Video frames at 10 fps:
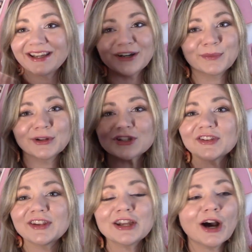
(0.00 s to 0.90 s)
we'll
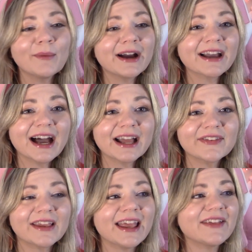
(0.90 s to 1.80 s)
just, you know what,
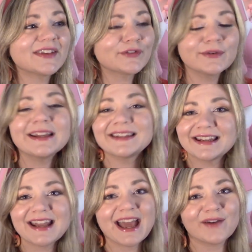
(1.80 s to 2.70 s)
guys, as if we
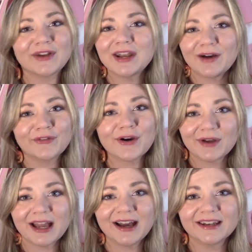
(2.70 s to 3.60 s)
didn't have enough
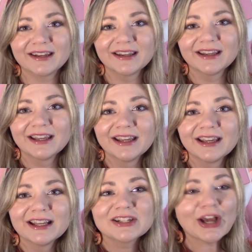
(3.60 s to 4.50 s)
going on.
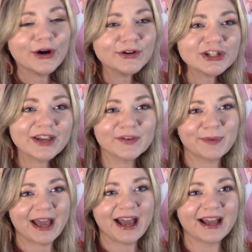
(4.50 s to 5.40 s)
Toji is
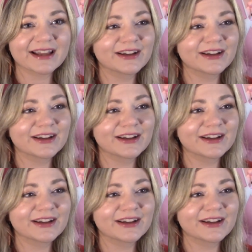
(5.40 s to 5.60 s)
back.